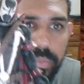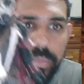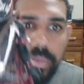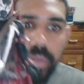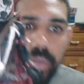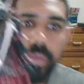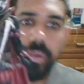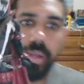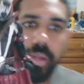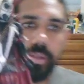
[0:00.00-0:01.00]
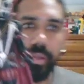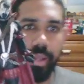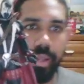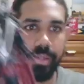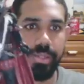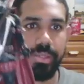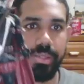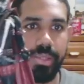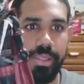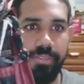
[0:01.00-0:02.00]
So you guys can actually
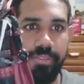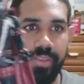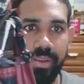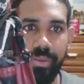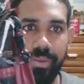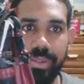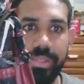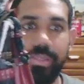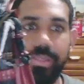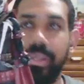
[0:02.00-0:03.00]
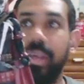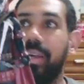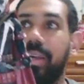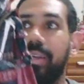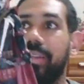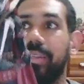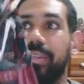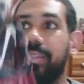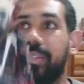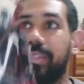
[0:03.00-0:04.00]
see the figure, which is
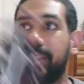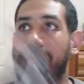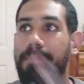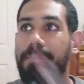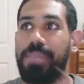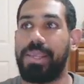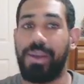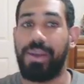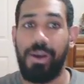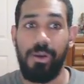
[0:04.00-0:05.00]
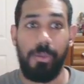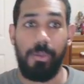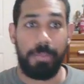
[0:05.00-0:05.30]
simply OP.